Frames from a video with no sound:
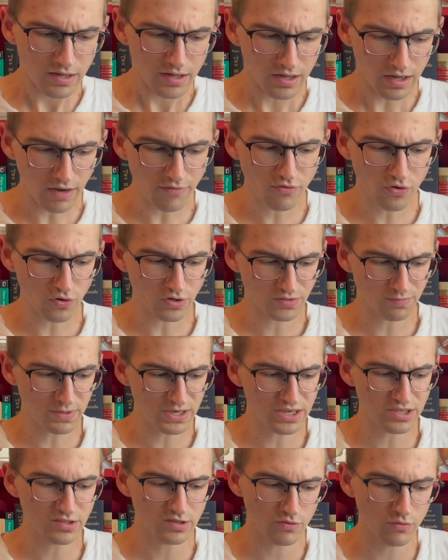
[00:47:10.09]
Of course,
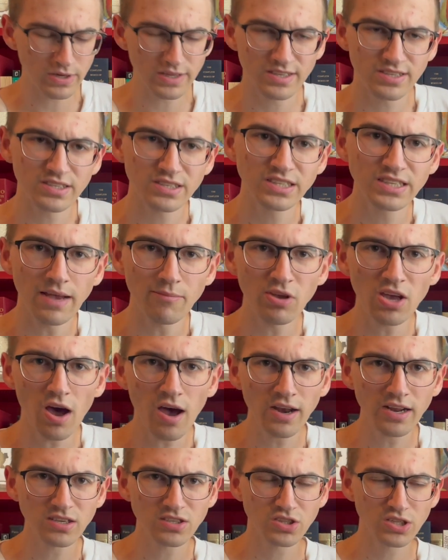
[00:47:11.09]
because with
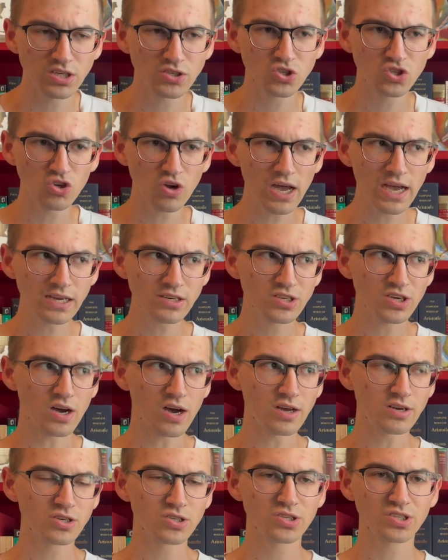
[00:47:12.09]
semiotics, they're trying to
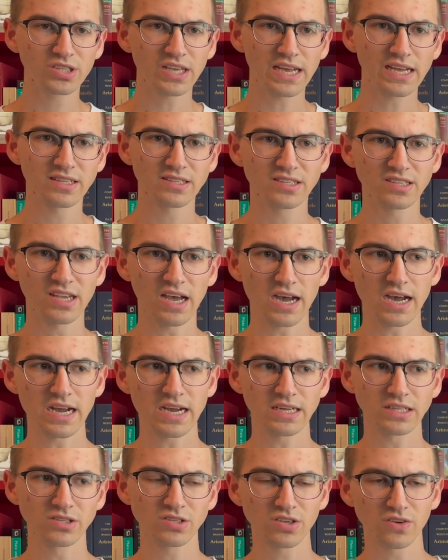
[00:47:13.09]
understand
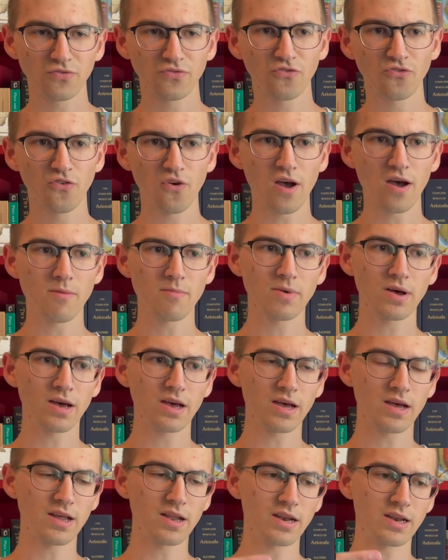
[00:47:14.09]
signs from
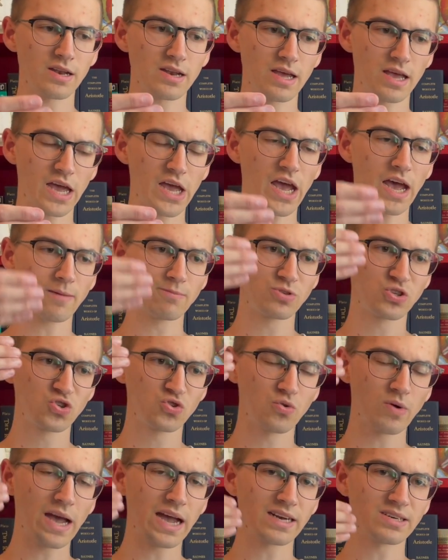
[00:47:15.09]
an
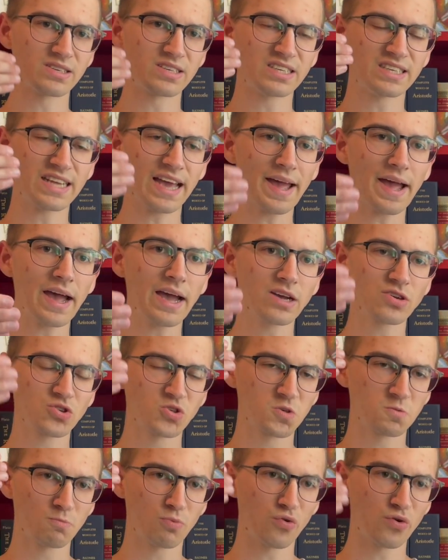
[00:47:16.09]
abstract,
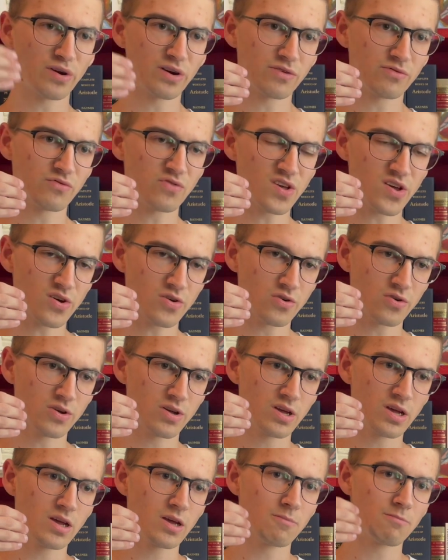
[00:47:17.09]
detached point of view.
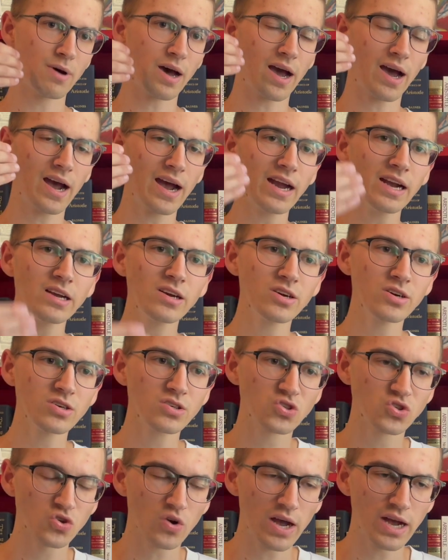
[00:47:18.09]
But Heidegger
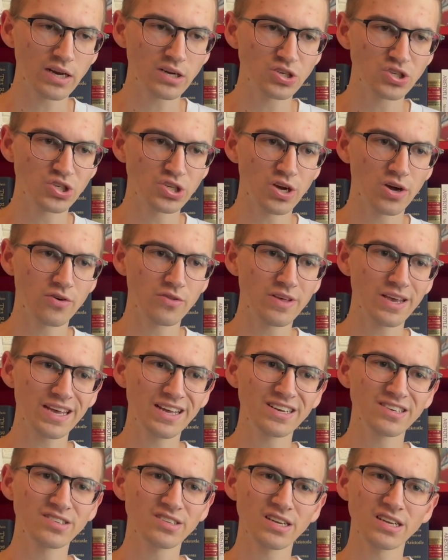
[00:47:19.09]
is trying to show that, in
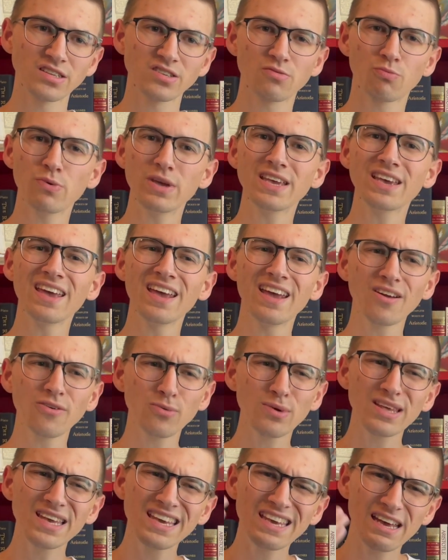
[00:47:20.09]
a sense, we can't
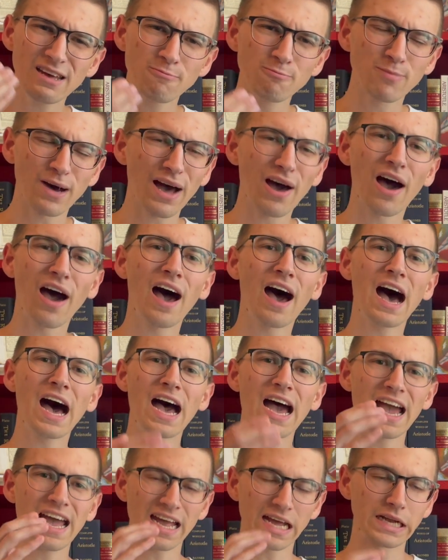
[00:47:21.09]
really get
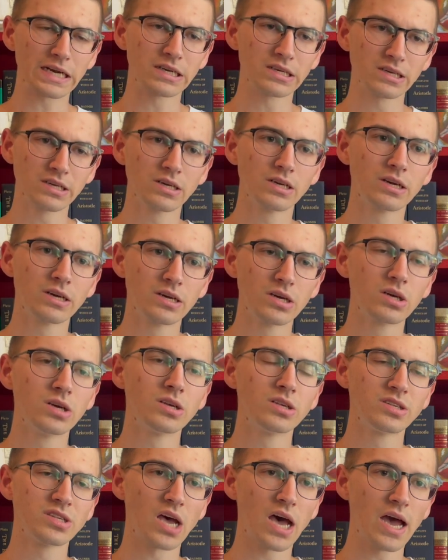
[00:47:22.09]
behind
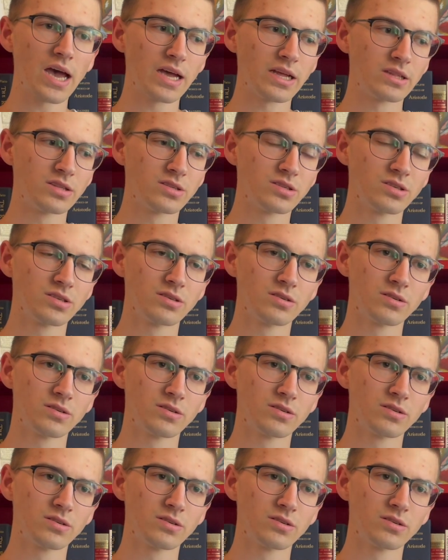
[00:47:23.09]
signs.